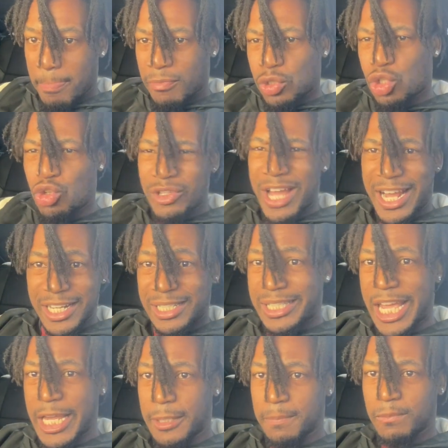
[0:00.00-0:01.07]
to United
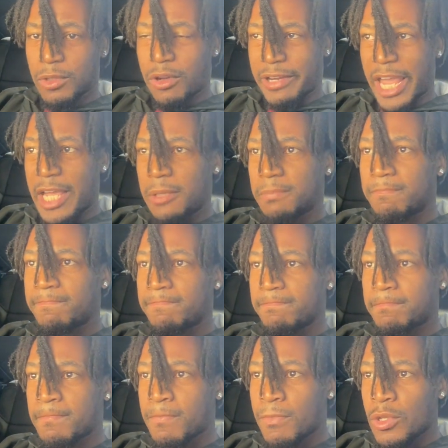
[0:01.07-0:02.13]
States, okay?
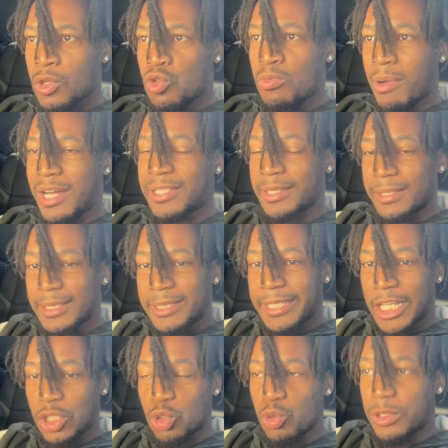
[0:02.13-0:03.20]
You must
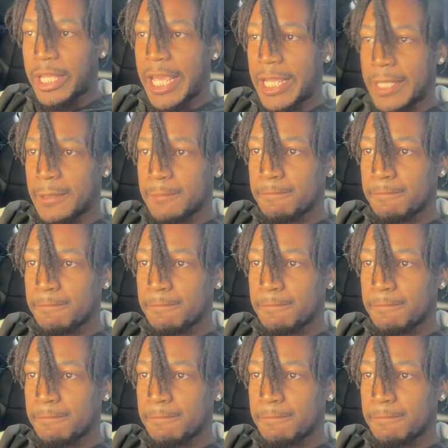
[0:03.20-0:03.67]
understand two things.